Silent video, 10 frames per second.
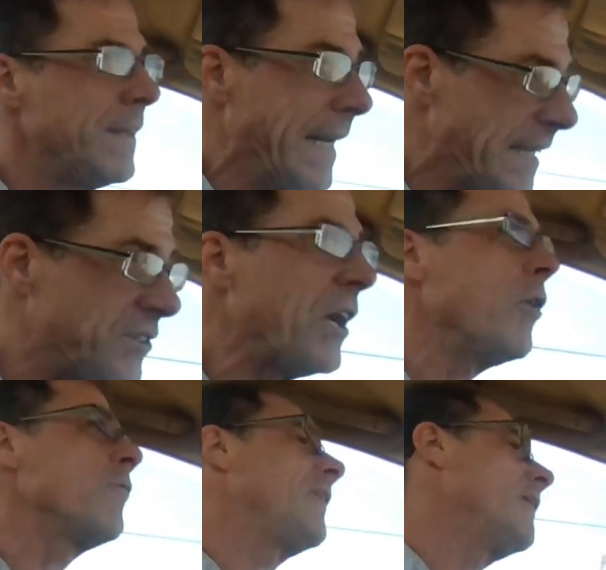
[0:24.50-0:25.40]
that I
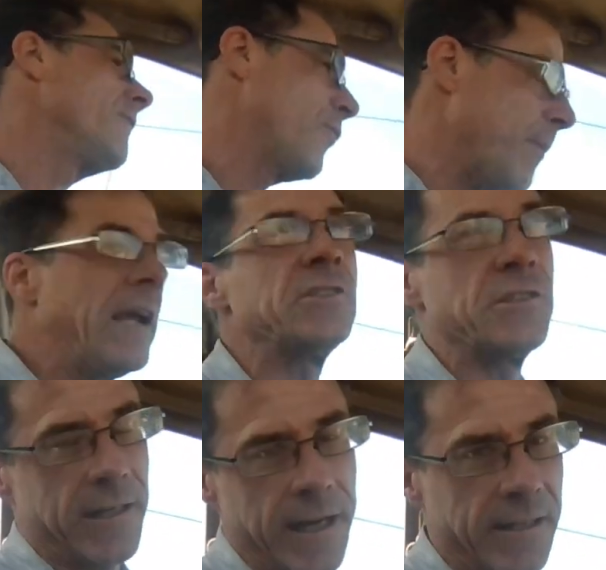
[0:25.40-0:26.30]
share the
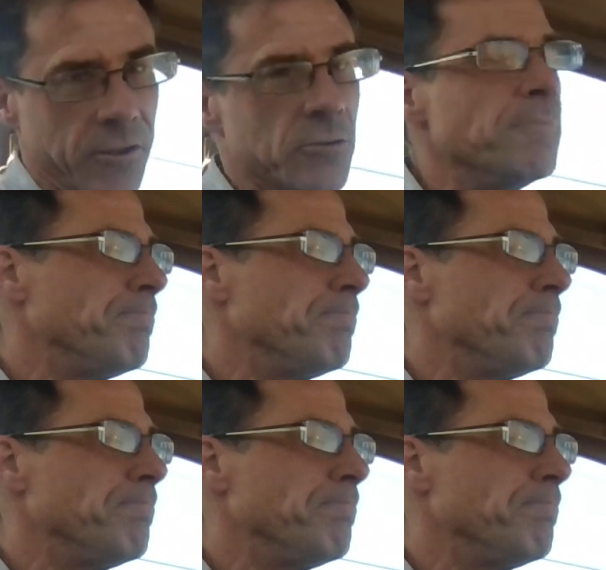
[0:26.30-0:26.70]
information I do.